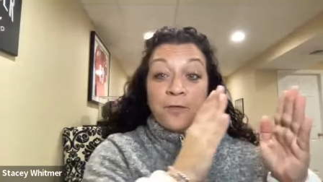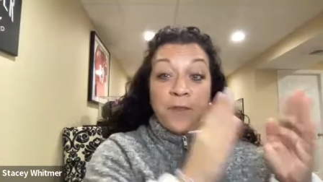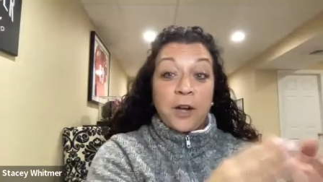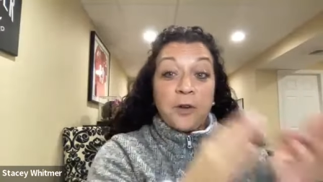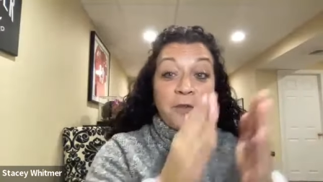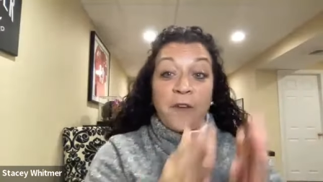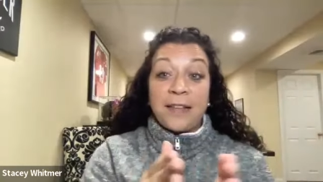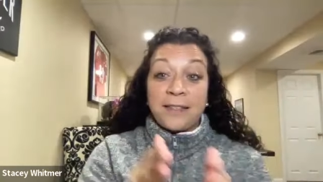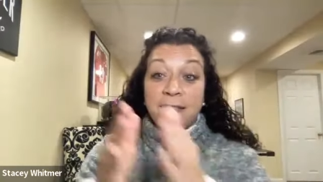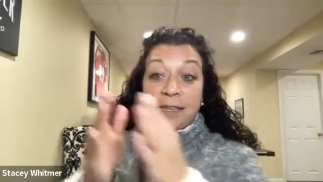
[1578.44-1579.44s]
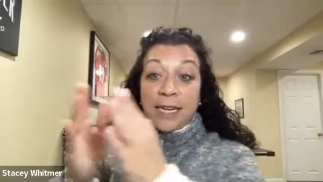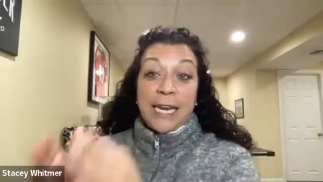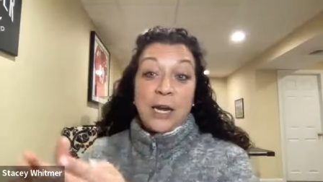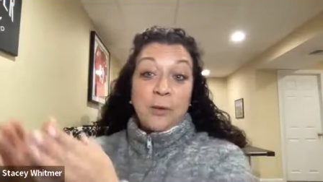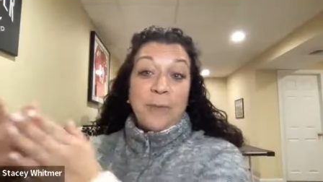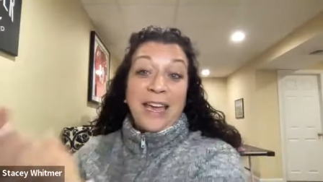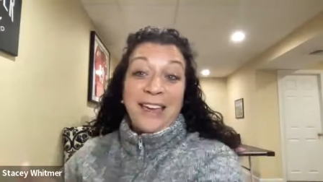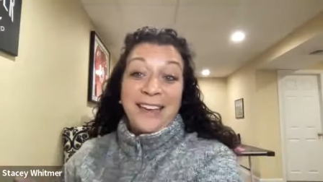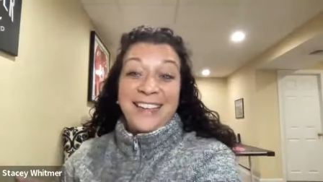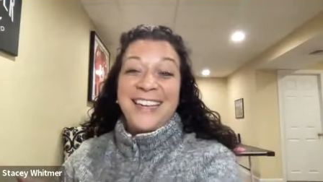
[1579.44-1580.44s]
vendor events near me.